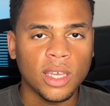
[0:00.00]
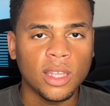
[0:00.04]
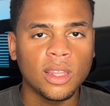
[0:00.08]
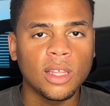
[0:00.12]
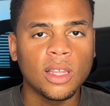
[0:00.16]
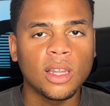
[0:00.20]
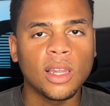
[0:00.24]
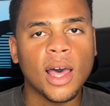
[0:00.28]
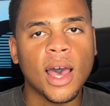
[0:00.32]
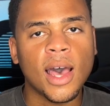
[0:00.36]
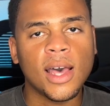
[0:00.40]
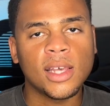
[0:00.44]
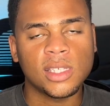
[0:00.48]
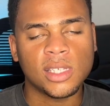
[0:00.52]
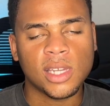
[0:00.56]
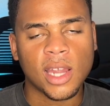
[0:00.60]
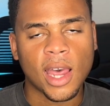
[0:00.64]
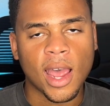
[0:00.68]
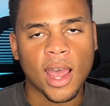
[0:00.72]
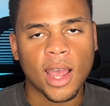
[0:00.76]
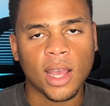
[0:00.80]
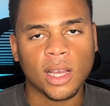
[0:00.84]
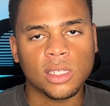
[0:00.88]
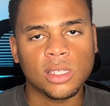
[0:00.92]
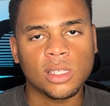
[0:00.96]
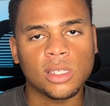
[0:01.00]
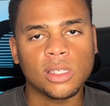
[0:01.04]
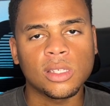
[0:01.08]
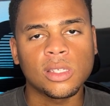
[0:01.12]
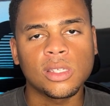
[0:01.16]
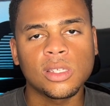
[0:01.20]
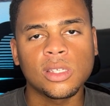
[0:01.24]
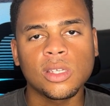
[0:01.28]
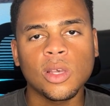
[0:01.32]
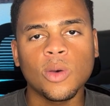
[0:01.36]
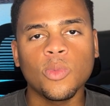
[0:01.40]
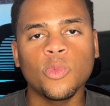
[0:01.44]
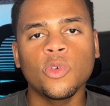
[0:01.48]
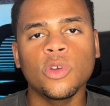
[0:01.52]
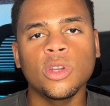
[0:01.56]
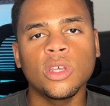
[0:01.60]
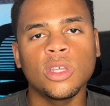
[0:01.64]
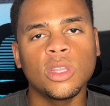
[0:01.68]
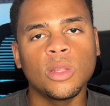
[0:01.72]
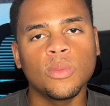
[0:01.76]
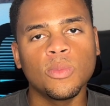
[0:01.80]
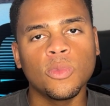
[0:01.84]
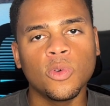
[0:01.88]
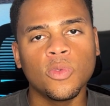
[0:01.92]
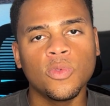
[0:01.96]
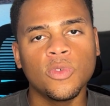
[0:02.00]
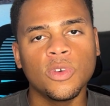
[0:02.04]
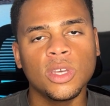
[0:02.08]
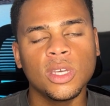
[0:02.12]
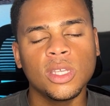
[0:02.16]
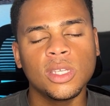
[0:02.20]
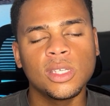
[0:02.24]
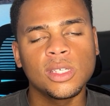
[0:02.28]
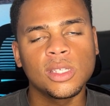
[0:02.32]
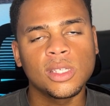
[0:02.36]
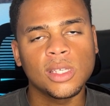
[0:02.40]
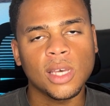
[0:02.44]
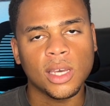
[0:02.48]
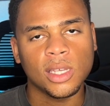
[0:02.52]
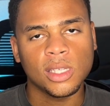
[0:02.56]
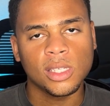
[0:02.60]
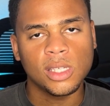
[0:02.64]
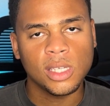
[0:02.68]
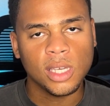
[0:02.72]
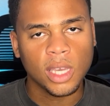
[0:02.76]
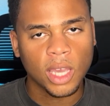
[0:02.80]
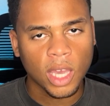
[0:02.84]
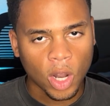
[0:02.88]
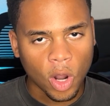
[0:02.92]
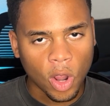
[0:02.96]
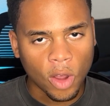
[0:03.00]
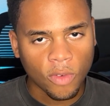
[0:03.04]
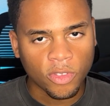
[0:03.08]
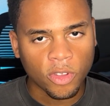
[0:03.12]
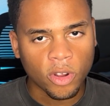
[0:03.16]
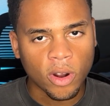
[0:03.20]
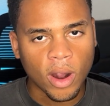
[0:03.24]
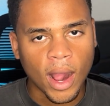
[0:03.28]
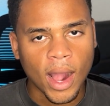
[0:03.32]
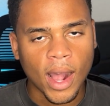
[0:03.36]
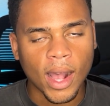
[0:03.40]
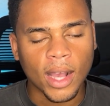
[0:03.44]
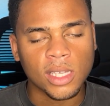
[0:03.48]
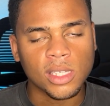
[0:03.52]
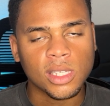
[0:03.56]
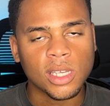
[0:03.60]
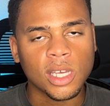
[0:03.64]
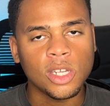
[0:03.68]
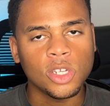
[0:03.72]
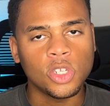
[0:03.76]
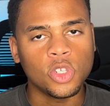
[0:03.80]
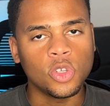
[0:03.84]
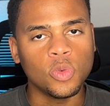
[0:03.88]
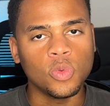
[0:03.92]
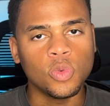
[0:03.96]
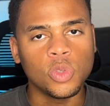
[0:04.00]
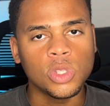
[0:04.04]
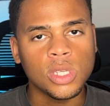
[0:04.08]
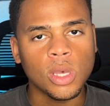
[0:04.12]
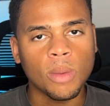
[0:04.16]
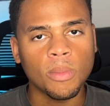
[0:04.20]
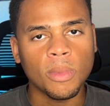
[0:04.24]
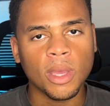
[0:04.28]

the last act, someone in the movie decides to get off their ass and do some